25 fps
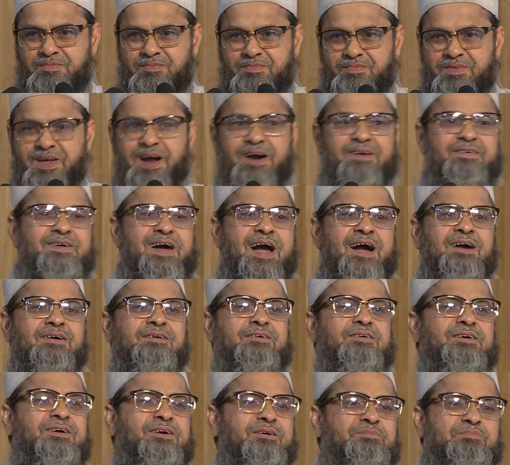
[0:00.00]
They
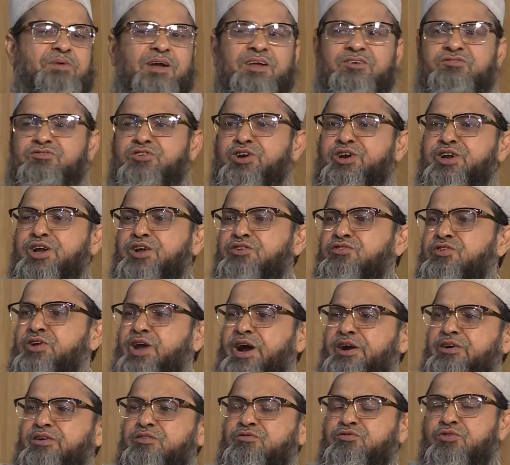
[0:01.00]
attacked Palestinians in
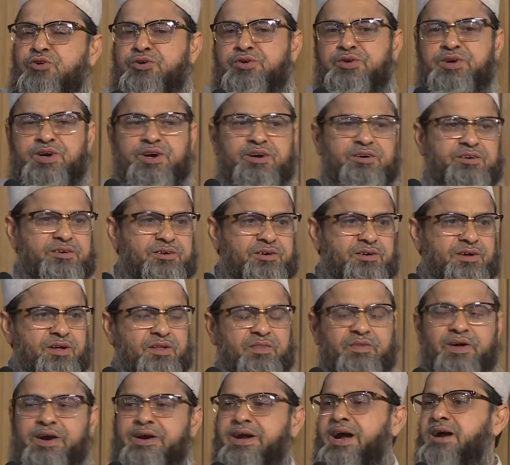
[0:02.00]
1948.
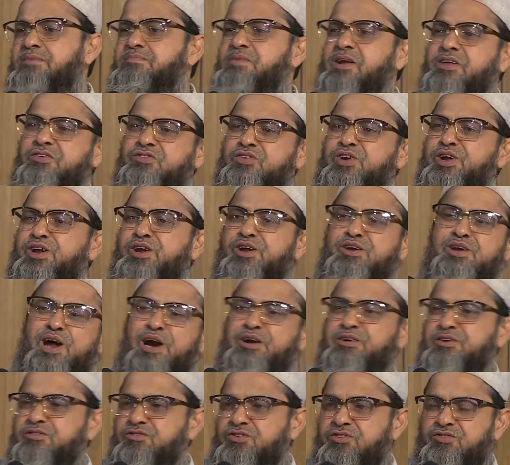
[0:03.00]
They attacked Palestine in
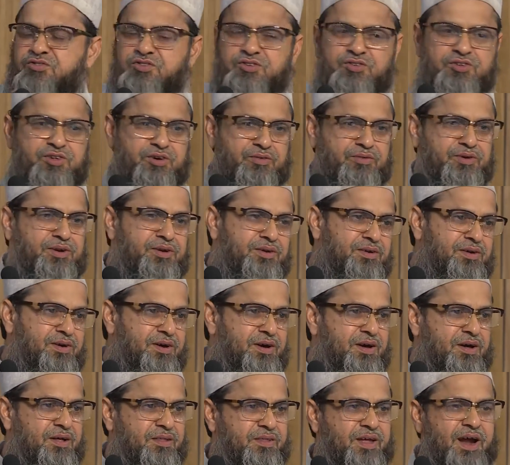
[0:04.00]
1967.
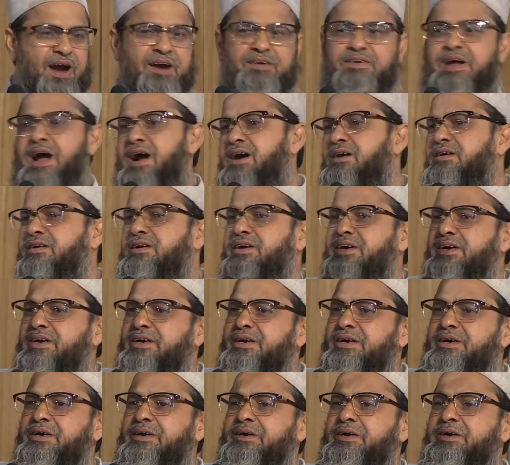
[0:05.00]
They attacked
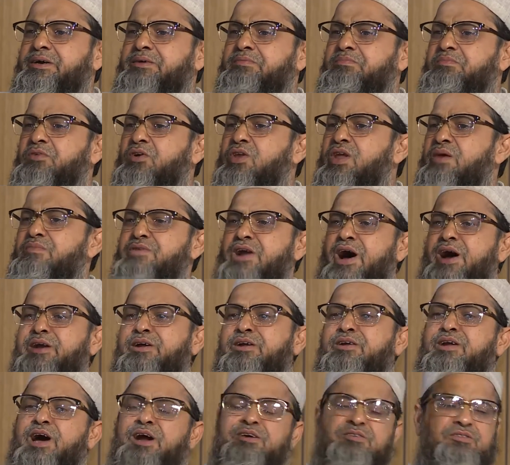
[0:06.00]
Lebanon
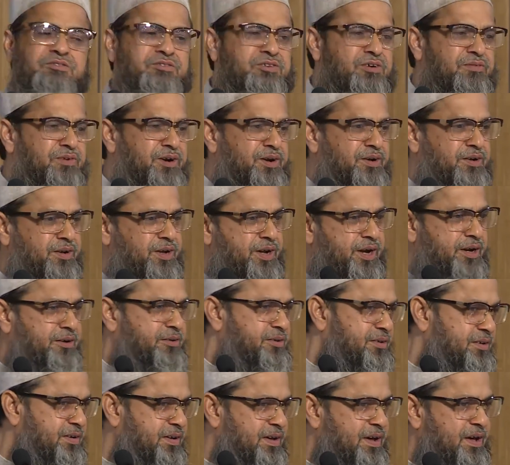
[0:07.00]
in 1978.
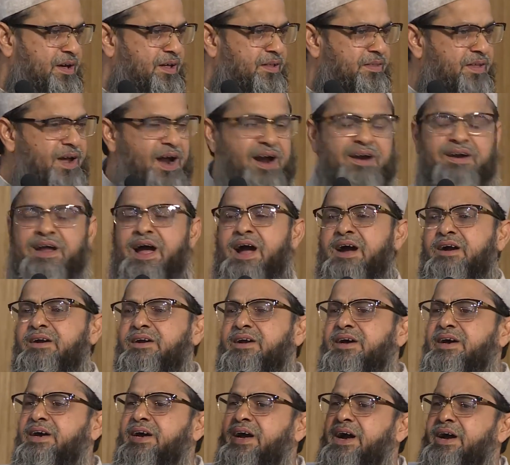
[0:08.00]
They attacked
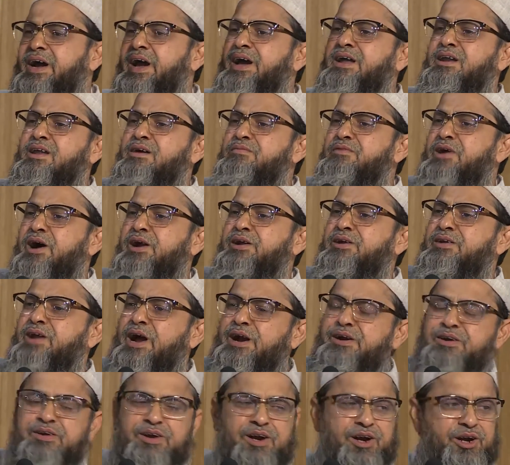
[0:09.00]
again Lebanon in
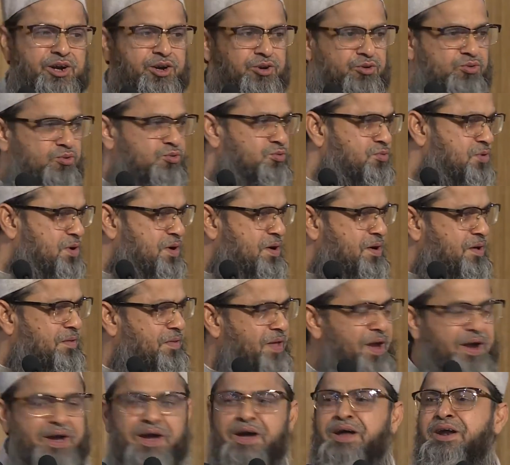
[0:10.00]
1982.
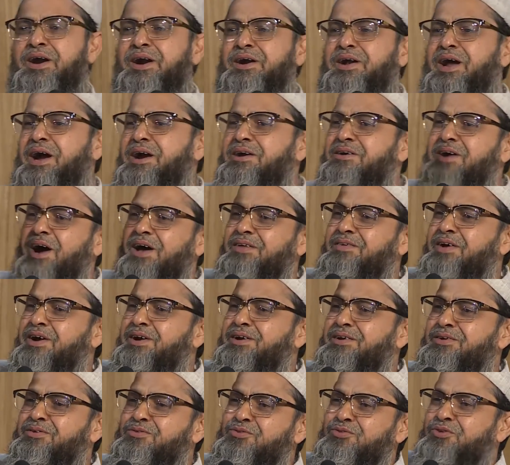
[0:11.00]
They again attacked Gaza
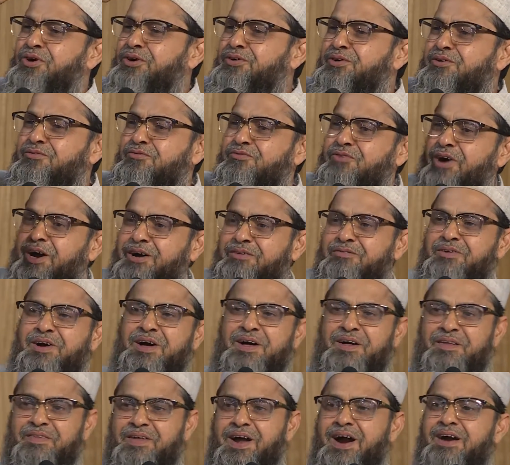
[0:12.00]
in 2005.
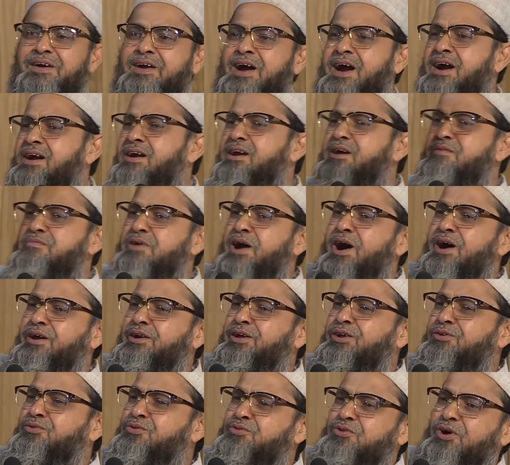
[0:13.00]
They attacked Lebanon
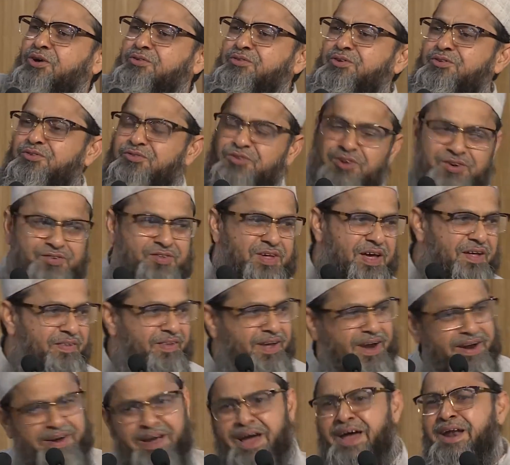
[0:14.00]
in 2006. They
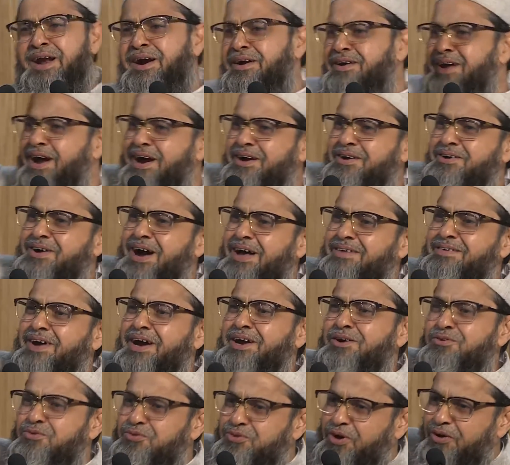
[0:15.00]
again attacked Gaza
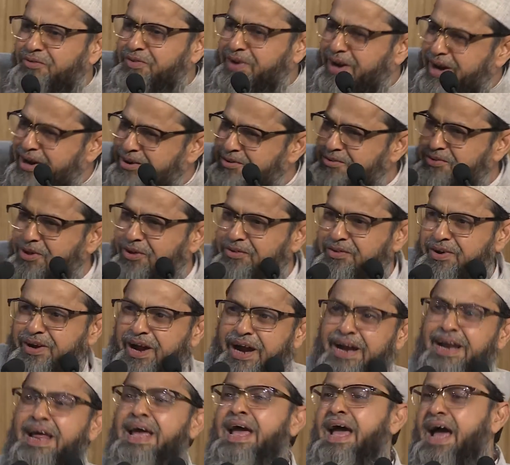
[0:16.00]
in 2008,
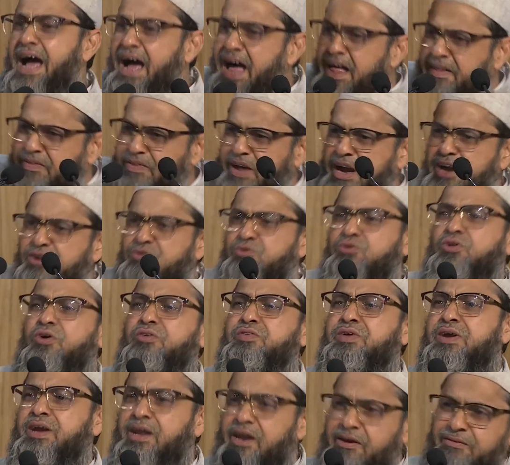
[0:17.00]
2009, and then
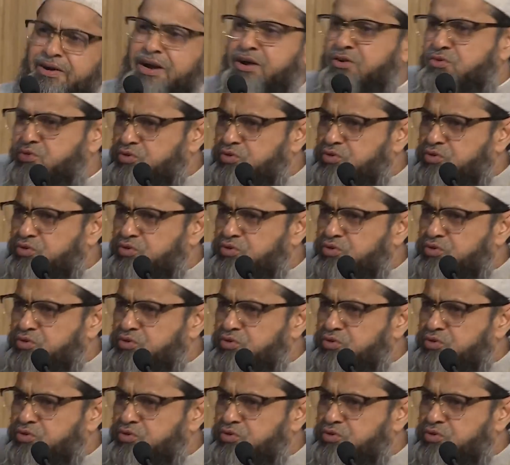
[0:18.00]
2011,